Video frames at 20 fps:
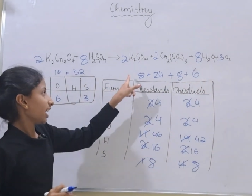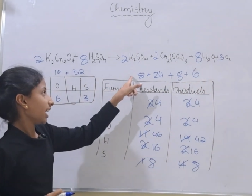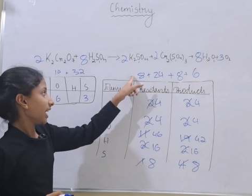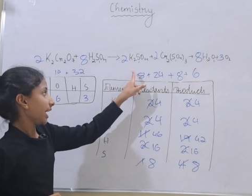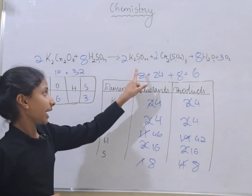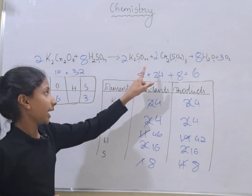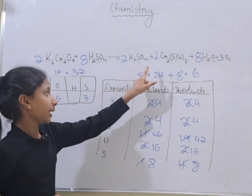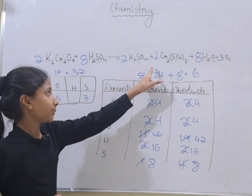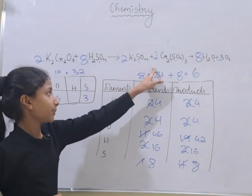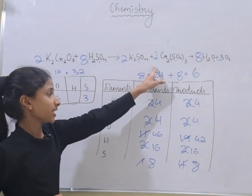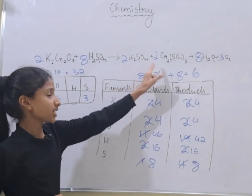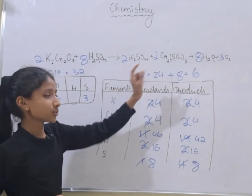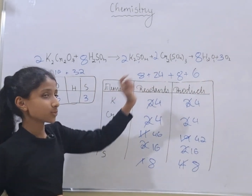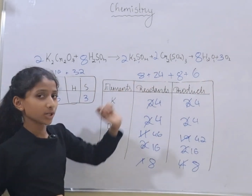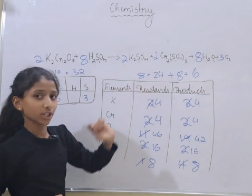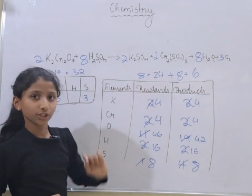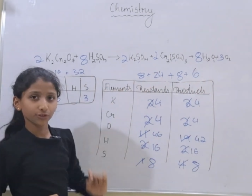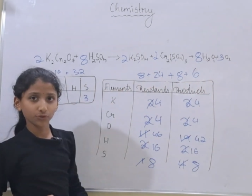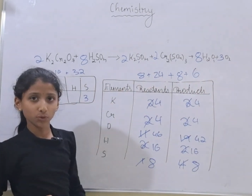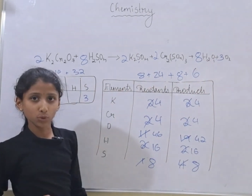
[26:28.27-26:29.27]
8 plus
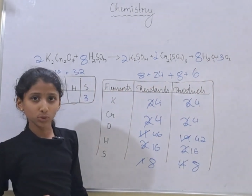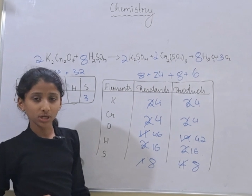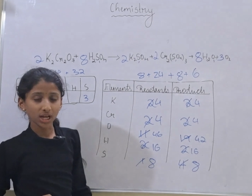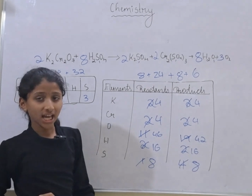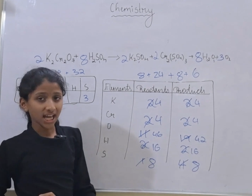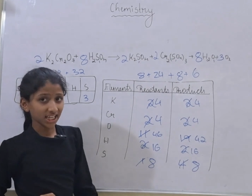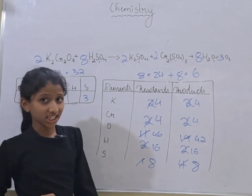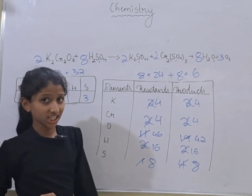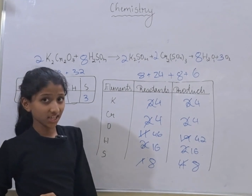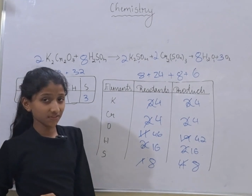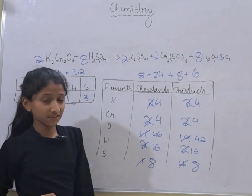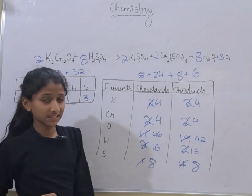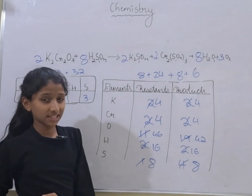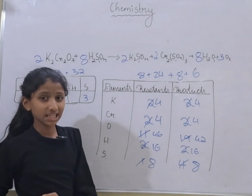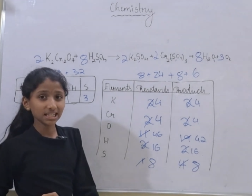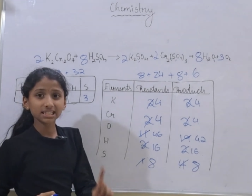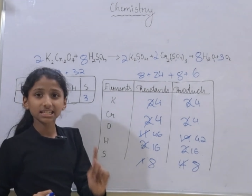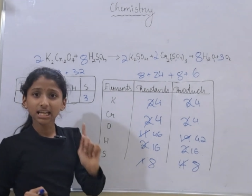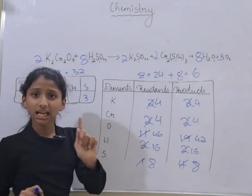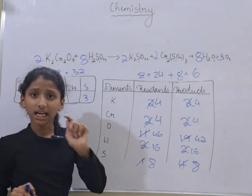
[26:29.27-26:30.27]
24 gives
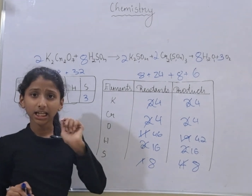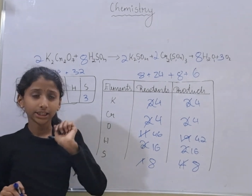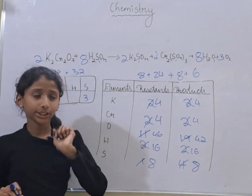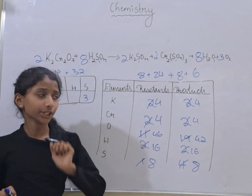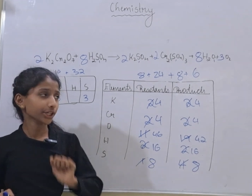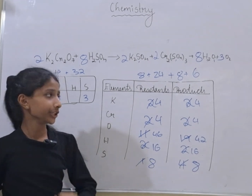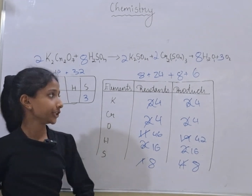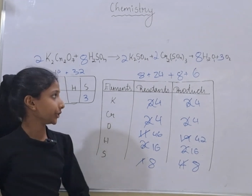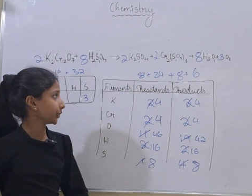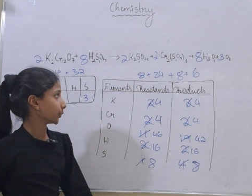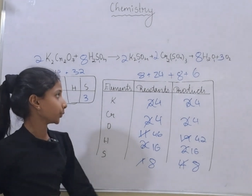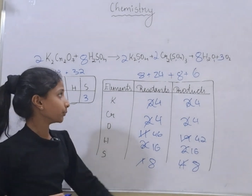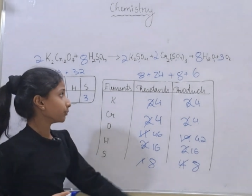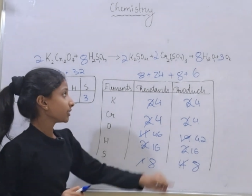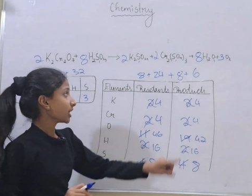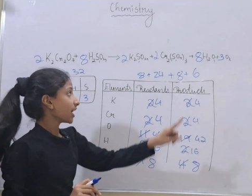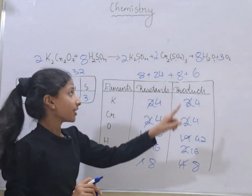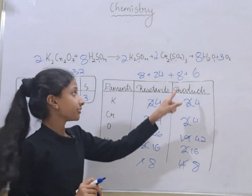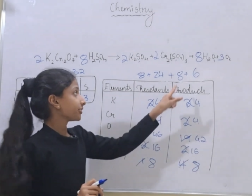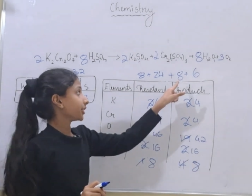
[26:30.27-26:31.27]
us 32.
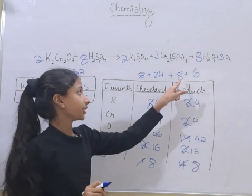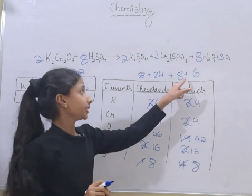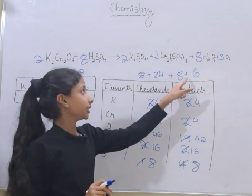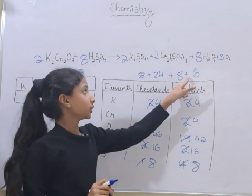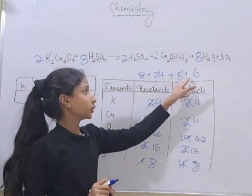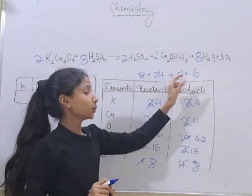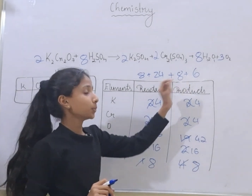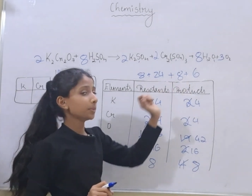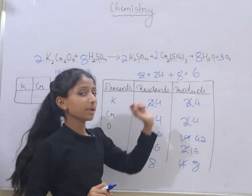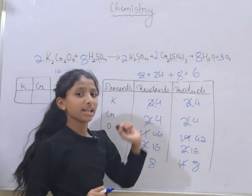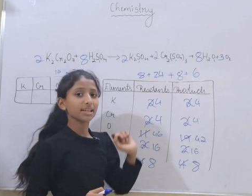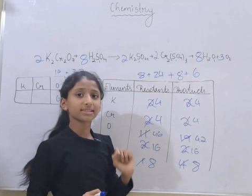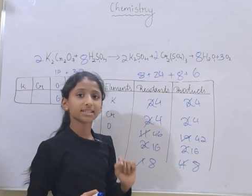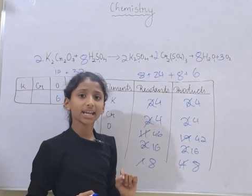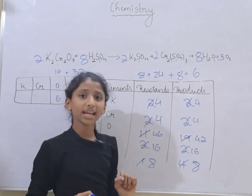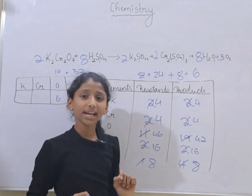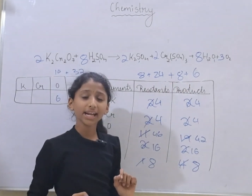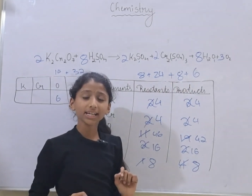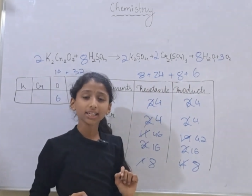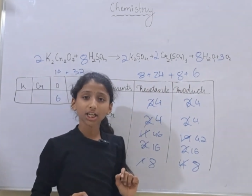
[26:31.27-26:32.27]
32 plus
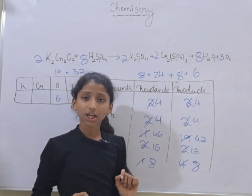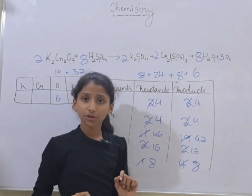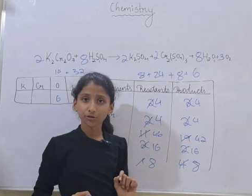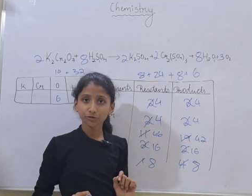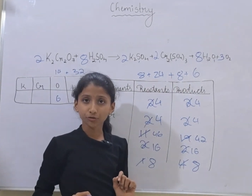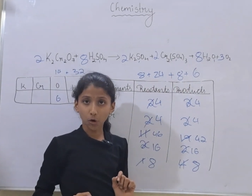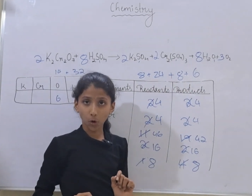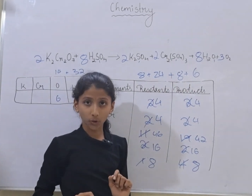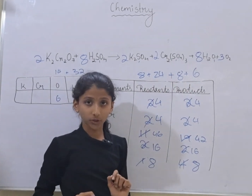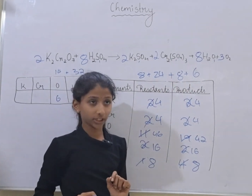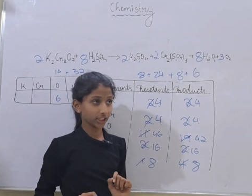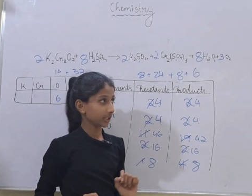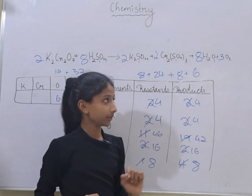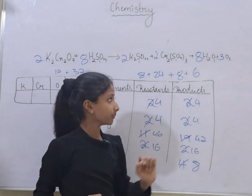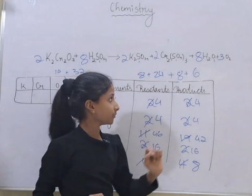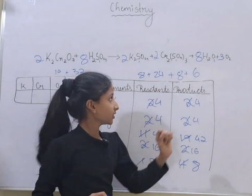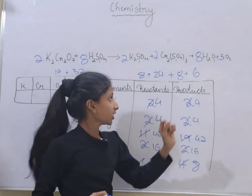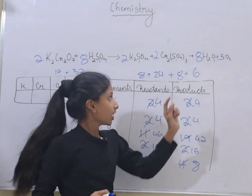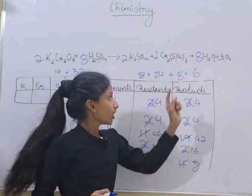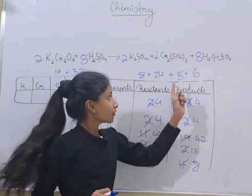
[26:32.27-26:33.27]
8, 40.
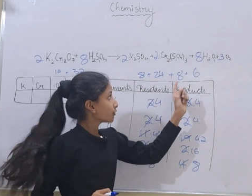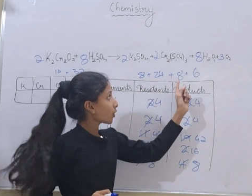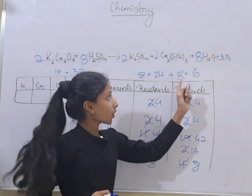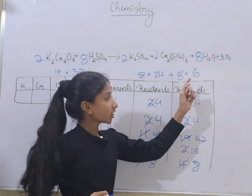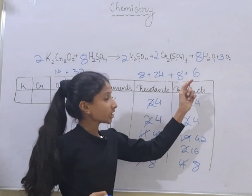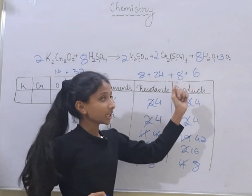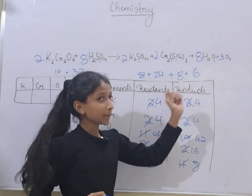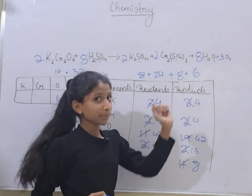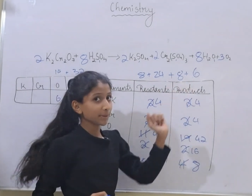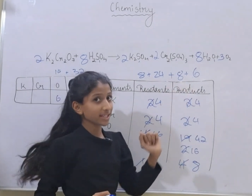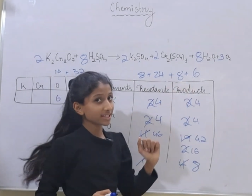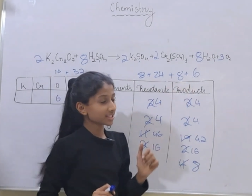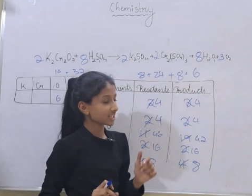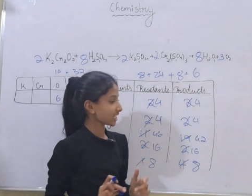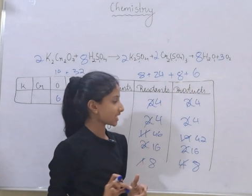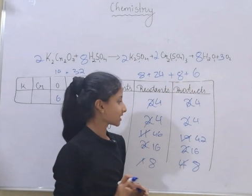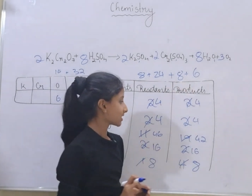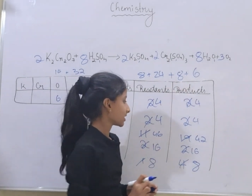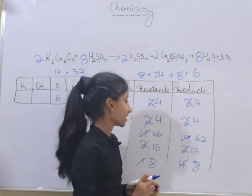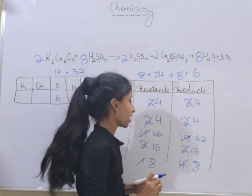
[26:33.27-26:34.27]
40 plus
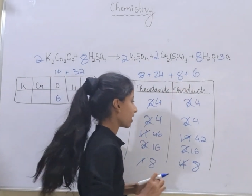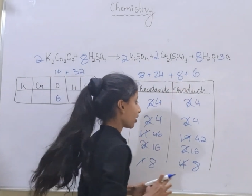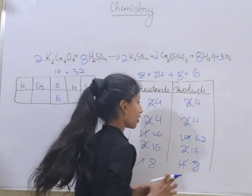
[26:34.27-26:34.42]
6,